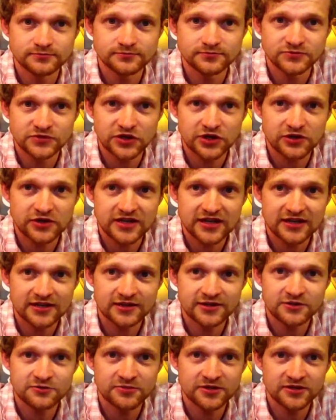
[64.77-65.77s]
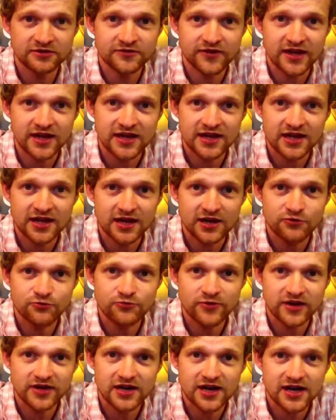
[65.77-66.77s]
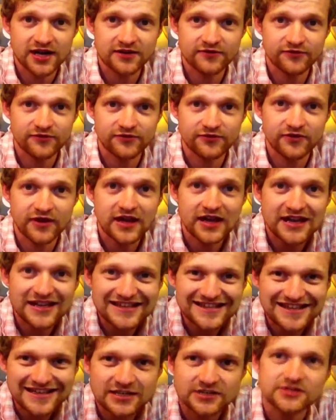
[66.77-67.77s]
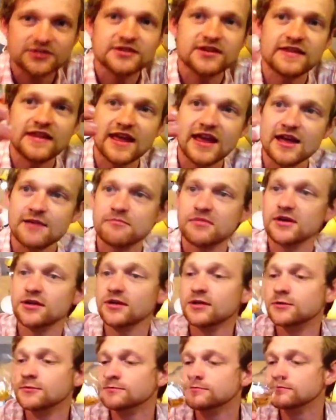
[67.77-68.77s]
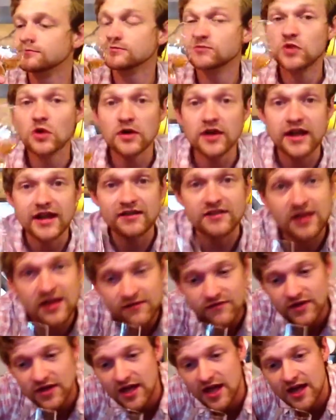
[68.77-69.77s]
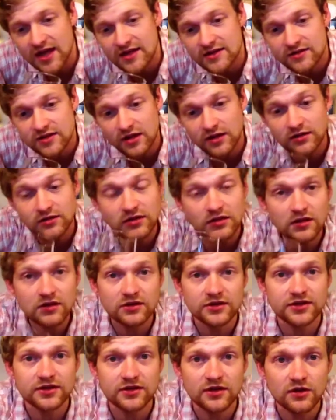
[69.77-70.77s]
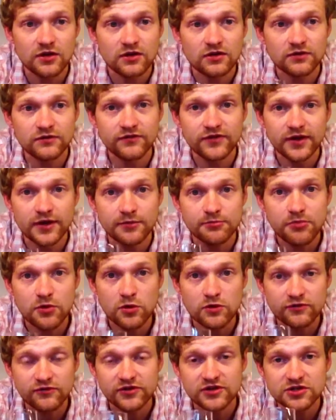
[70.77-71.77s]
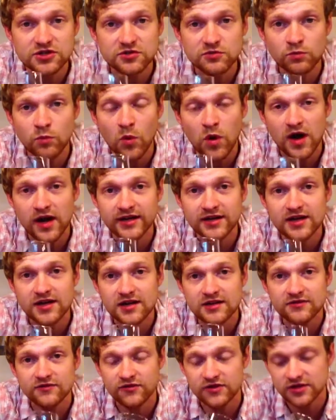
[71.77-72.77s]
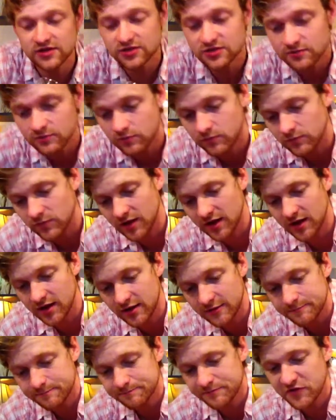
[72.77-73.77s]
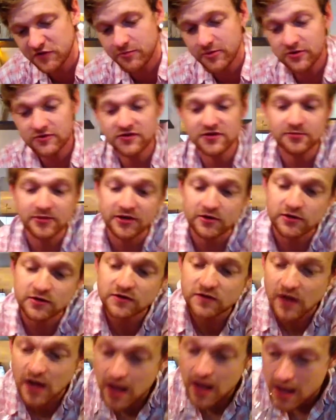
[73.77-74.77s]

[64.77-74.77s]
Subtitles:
you're going to get a little bit of a red kind of tinge to the amber. Not as heavy as a lot of port finish and wine cask finish spirits, to be honest.